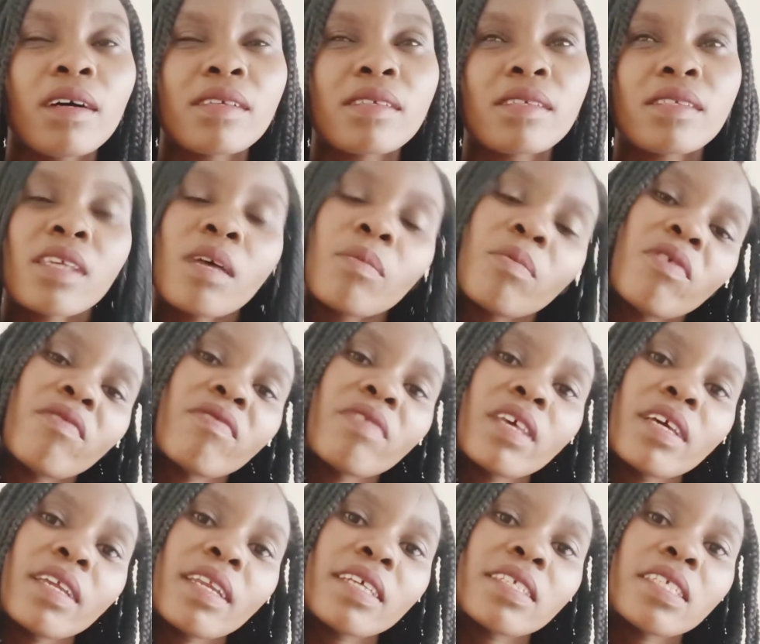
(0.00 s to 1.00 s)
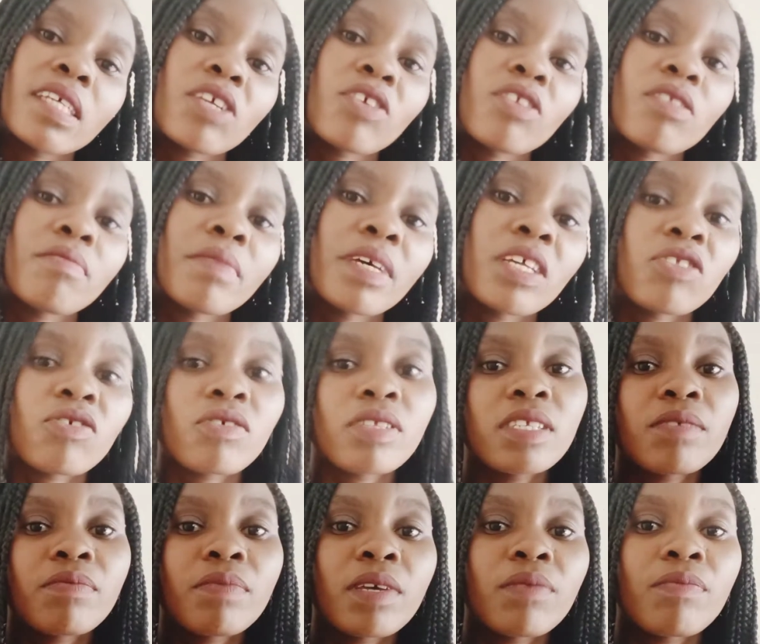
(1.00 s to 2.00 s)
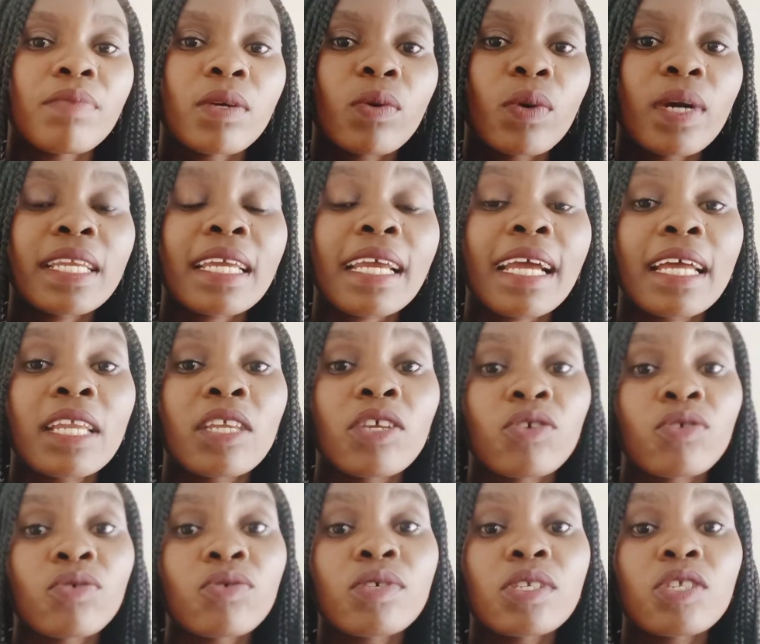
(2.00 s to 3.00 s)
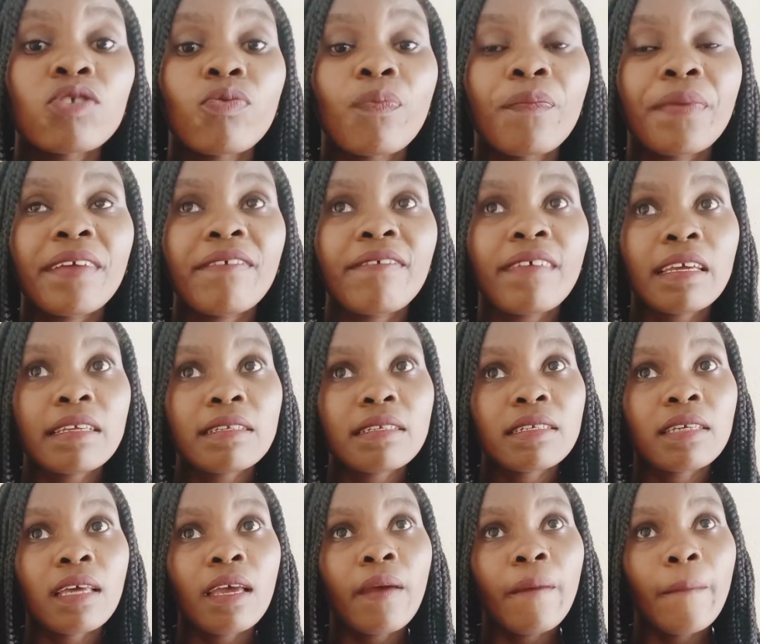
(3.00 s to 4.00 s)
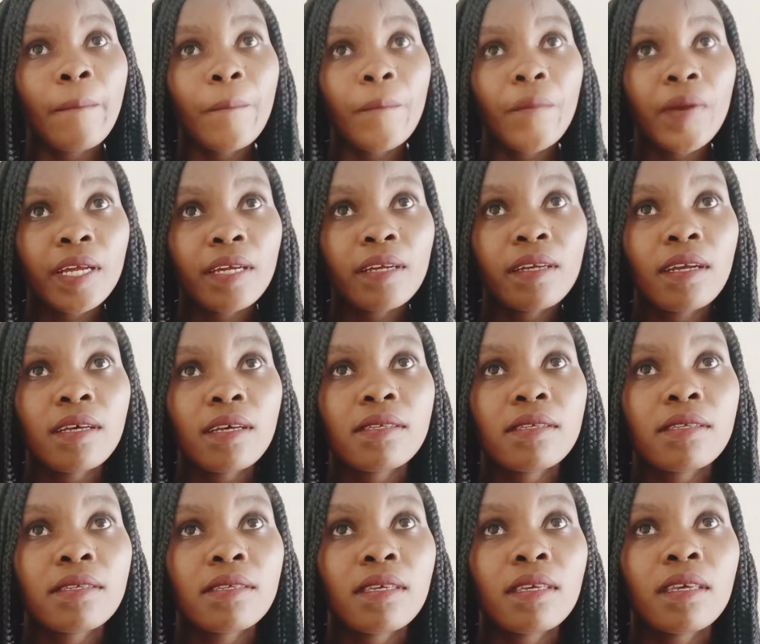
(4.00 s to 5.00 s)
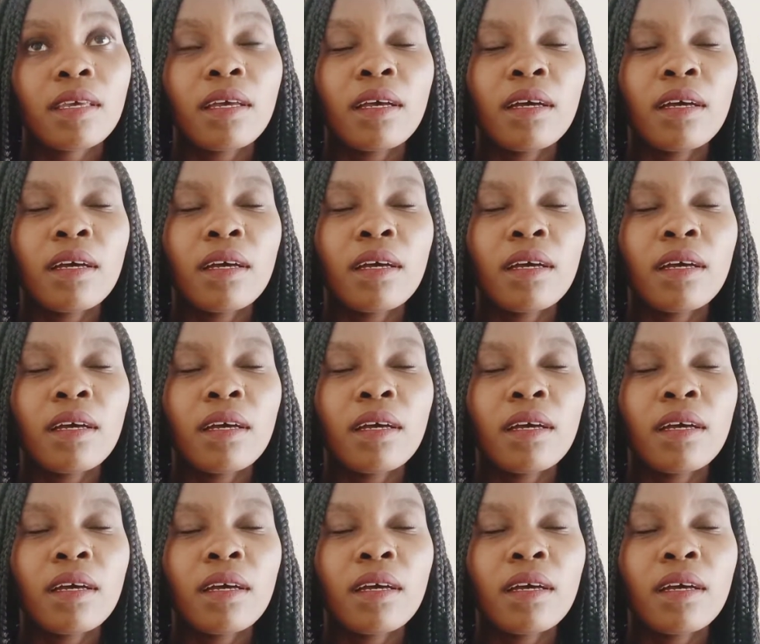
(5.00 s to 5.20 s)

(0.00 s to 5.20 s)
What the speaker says: some of the natural methods maybe one can use to prevent pregnancy.